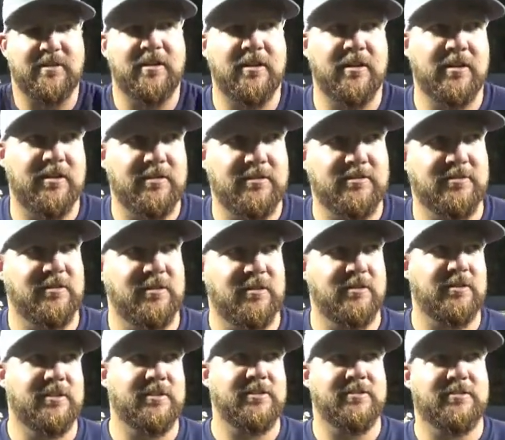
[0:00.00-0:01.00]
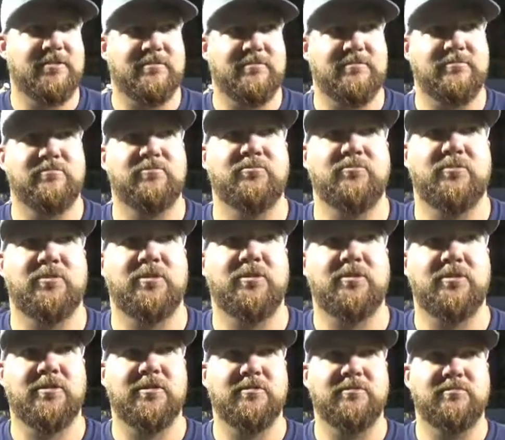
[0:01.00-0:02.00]

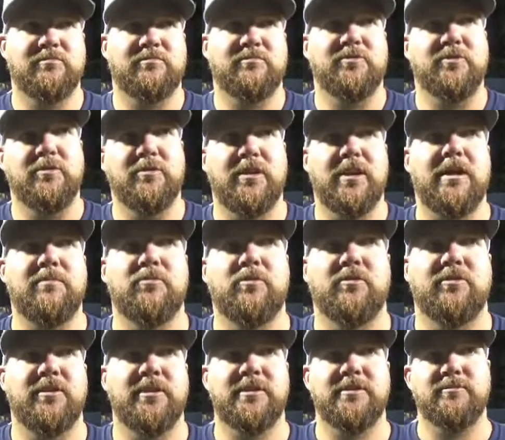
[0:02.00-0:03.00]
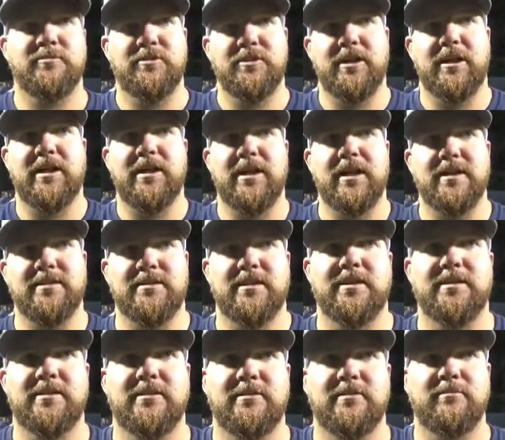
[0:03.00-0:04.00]
You can do a lot more things when you got guys
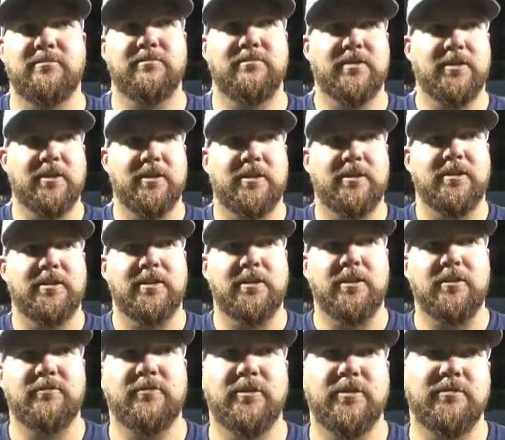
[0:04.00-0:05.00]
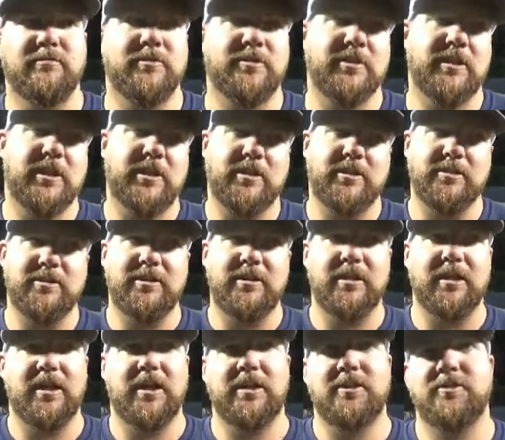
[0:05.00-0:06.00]
like them covering. When you got a good
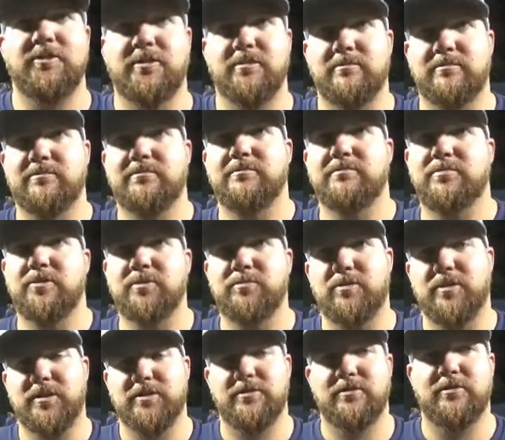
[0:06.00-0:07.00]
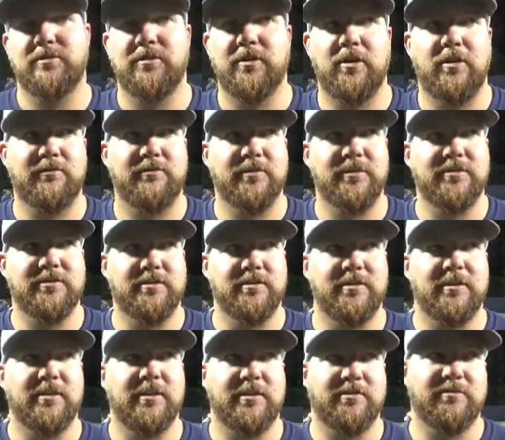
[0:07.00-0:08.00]
D-line, you can put pressure on the offense,
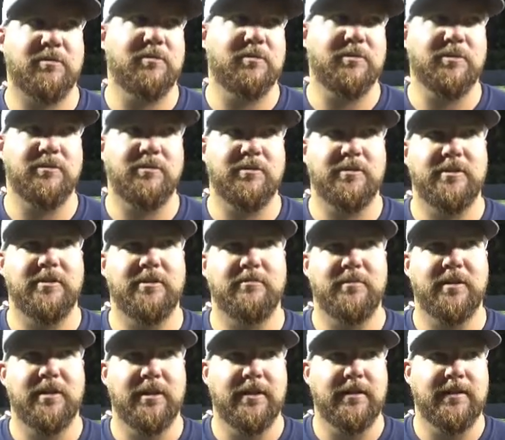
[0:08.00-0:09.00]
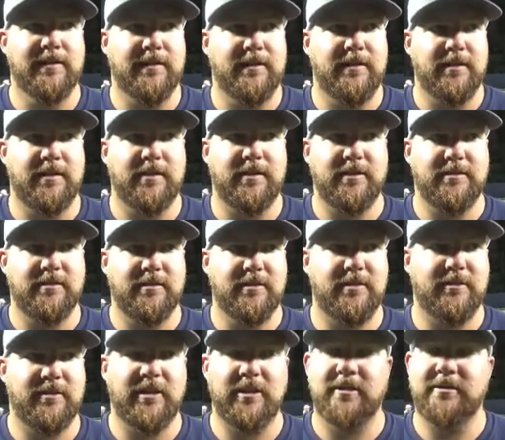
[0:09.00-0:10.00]
and that's what we do with them, and
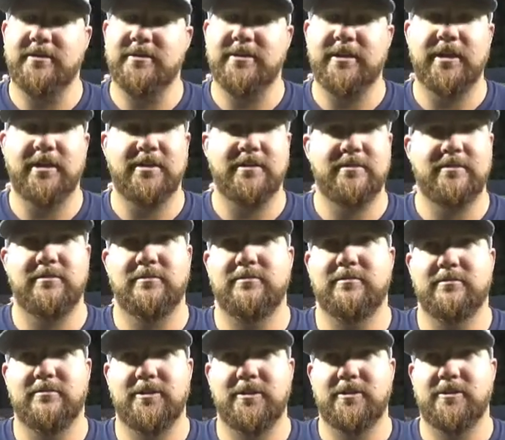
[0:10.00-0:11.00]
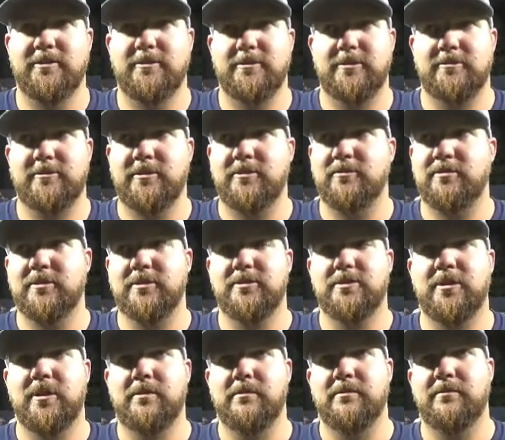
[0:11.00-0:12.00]
they understand it, and they do a good
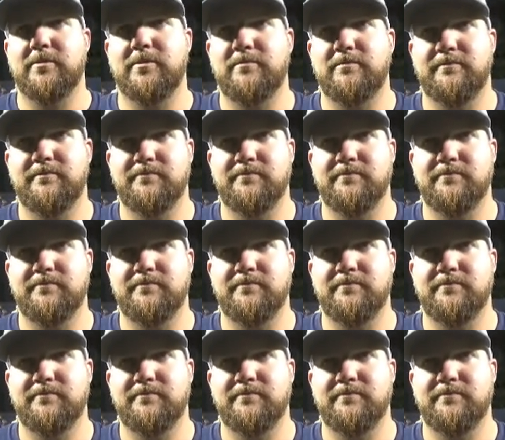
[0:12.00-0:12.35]
job of it.